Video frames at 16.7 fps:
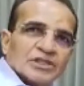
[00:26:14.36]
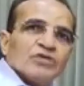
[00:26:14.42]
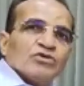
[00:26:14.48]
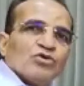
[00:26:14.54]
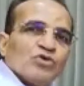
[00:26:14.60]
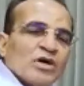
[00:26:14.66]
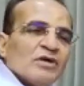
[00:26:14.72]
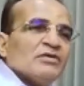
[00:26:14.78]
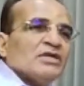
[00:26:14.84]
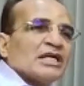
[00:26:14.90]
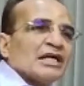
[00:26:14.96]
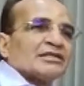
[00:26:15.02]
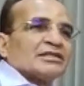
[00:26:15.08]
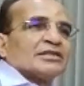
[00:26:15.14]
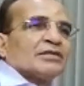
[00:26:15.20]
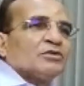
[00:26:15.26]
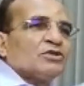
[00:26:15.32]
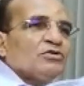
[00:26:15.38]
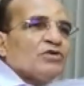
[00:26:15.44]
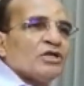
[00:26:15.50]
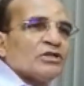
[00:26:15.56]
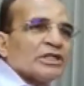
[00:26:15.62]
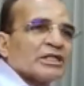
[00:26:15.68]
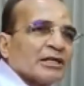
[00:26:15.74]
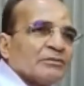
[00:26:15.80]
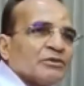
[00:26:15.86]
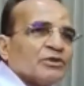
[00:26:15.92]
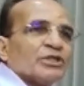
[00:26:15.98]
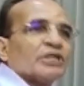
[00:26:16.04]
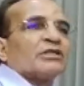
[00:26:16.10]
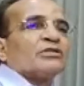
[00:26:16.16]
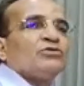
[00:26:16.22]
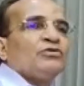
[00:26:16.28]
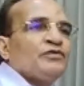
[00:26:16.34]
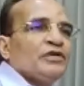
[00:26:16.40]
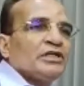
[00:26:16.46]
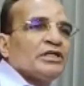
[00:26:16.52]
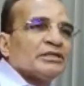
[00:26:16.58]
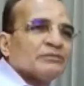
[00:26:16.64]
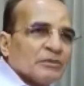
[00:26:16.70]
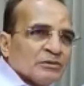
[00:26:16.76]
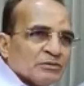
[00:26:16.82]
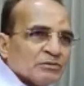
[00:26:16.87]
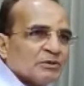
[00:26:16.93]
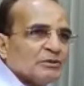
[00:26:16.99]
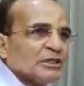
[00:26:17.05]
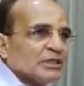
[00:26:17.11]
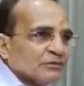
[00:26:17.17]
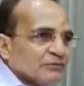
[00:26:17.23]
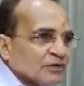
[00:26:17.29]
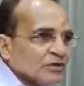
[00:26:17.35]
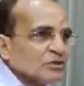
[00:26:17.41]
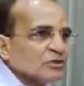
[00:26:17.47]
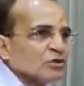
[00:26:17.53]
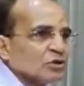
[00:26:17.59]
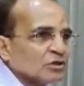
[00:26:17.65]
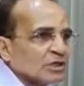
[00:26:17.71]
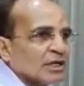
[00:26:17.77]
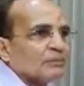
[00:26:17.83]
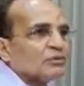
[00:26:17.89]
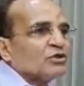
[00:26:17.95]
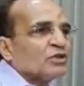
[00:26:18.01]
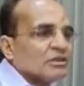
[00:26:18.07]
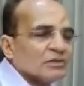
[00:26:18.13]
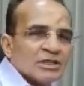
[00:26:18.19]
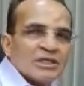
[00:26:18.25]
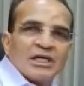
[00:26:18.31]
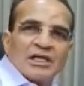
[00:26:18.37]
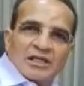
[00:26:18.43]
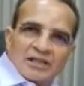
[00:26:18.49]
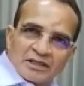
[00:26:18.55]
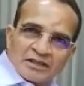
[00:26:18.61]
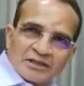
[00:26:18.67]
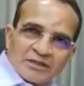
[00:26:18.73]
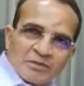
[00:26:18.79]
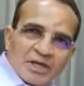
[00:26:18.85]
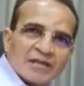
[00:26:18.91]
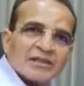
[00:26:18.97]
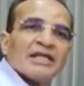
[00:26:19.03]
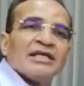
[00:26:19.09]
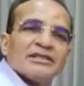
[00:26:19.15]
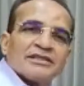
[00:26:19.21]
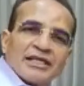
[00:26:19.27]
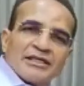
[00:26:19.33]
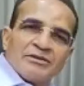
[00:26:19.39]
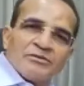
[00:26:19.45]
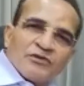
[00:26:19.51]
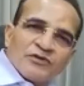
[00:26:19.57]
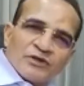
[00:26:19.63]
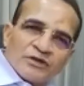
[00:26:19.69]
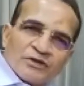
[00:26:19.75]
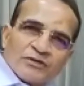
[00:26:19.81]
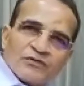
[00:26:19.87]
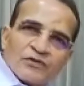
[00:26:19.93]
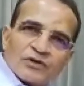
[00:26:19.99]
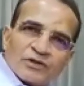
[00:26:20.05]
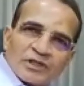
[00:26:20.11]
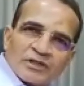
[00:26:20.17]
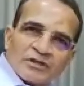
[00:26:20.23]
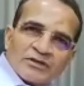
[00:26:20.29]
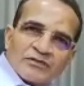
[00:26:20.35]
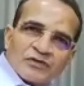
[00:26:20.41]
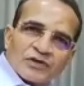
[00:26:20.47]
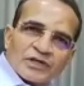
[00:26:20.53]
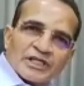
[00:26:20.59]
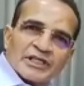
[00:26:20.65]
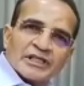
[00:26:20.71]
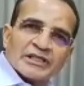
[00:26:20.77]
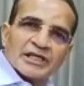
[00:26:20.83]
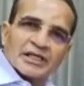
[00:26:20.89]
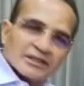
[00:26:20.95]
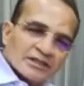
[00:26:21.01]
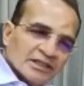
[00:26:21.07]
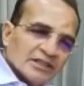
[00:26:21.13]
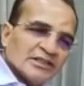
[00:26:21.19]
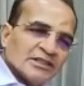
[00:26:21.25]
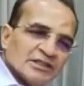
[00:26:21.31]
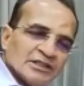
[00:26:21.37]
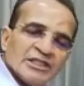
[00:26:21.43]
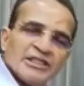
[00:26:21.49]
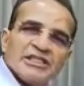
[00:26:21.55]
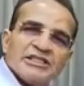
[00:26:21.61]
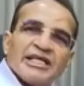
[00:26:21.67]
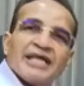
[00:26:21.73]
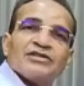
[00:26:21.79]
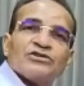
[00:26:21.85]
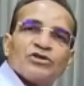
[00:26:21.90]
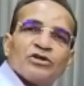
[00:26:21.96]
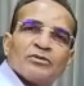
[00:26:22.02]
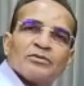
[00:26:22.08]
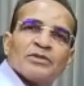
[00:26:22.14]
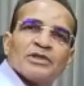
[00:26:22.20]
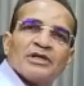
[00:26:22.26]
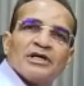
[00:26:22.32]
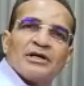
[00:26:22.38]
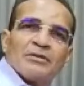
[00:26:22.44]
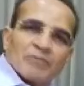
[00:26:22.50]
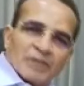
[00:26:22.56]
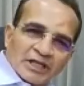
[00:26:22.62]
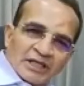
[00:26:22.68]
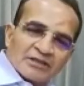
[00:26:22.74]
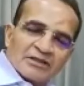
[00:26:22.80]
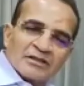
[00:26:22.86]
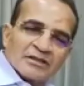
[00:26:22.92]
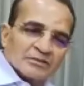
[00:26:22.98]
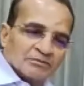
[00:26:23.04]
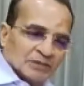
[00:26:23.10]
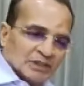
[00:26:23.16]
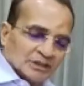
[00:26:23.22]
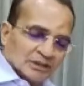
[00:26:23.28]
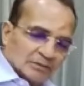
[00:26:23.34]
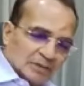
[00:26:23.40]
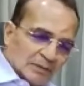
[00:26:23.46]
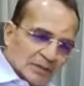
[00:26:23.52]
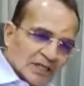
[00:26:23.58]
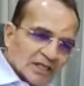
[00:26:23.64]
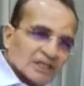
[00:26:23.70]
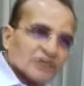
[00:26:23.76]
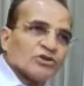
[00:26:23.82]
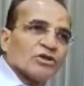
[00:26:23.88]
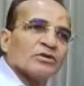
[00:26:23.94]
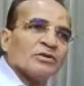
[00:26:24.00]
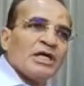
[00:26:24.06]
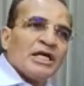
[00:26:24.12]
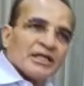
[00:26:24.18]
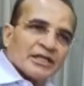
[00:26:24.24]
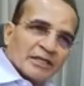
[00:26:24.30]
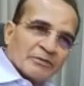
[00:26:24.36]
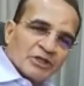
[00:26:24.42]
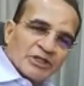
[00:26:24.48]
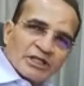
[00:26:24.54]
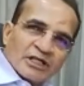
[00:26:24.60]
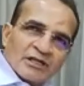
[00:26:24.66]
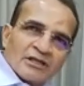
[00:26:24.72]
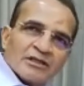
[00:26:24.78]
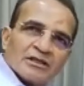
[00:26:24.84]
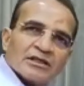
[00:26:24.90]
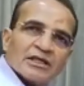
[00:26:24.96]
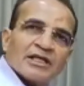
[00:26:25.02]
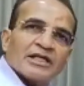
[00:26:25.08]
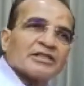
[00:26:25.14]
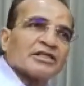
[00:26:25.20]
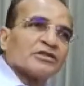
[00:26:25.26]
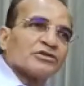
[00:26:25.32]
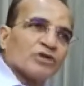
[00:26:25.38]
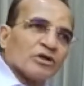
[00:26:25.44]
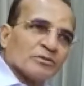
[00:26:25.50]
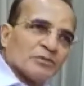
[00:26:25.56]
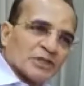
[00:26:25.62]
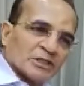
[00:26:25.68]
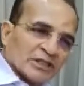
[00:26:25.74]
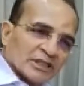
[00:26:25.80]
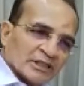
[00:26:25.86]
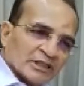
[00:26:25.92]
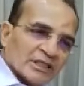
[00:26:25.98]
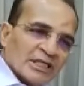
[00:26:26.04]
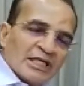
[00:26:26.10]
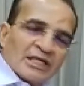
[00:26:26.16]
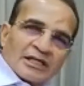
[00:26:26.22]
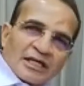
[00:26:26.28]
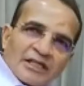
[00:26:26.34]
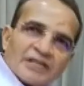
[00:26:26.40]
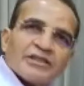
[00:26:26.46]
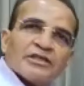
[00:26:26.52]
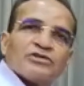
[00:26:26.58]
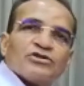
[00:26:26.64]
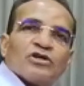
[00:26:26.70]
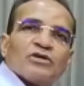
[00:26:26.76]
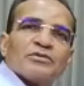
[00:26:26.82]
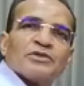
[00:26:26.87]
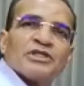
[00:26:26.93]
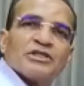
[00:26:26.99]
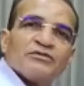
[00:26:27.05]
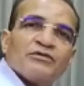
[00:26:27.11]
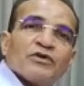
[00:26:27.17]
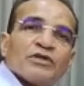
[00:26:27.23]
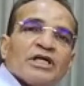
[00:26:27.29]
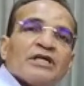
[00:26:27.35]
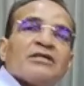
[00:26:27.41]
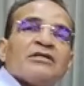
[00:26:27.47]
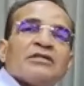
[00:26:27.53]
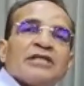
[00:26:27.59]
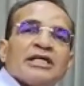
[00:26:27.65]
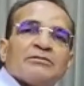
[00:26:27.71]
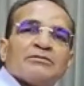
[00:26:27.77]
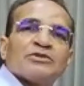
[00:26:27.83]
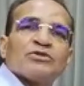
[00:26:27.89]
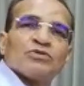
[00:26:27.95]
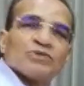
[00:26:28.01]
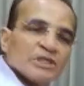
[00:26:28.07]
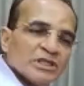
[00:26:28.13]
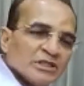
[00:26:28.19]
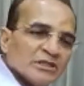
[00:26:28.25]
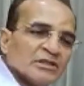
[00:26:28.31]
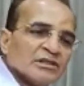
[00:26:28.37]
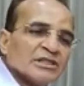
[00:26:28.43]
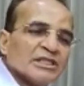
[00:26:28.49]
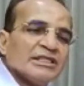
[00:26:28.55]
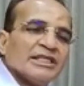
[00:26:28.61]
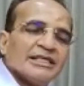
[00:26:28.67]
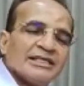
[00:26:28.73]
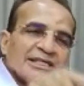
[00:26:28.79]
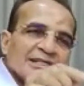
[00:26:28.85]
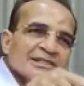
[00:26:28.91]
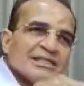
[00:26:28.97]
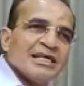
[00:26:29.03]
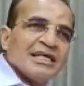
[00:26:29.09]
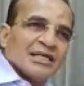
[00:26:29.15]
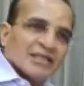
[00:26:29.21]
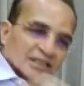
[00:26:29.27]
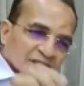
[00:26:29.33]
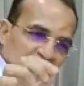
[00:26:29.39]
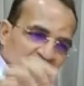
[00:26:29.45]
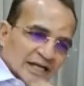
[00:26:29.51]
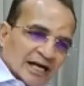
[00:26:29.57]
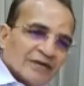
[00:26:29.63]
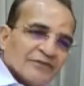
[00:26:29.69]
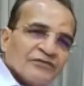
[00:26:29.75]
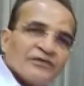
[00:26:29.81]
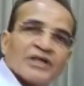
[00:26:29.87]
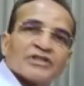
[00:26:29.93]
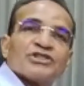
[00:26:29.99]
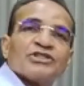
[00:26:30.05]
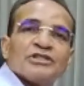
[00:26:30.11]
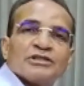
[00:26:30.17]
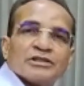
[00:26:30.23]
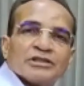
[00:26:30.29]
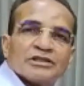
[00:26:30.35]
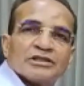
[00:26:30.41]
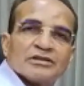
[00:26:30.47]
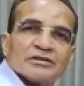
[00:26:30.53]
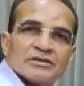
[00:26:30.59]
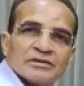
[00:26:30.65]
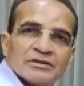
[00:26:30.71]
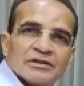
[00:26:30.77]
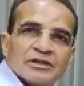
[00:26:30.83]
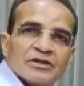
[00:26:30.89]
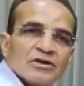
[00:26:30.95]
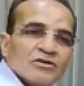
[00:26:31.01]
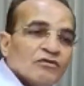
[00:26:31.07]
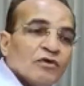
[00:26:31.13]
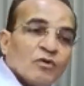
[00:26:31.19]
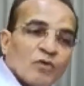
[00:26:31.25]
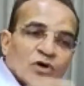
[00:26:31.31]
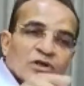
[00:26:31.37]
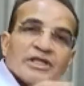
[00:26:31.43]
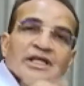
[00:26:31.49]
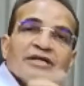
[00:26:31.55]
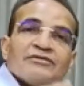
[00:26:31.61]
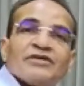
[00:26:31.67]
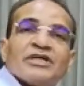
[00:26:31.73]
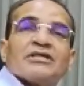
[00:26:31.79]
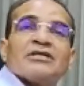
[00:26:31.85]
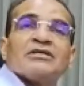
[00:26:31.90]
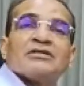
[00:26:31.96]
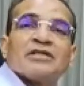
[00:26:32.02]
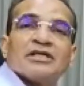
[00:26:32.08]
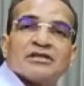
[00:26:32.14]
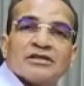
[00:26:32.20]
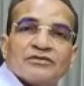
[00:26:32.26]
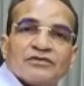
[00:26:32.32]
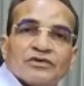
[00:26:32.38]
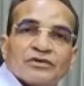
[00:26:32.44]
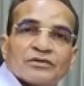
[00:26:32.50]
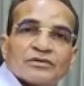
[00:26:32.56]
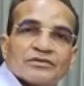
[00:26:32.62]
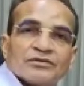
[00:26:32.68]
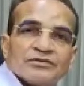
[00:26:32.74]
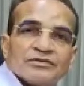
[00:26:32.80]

See whoever, suppose you are on the computer, you feel that Baba, that fellow is not up to the mark. Send him for training. It is their job, Mamlara's job, deputy collector's job, the collector's job. It is for them to see that their staff functions for what they have taken for.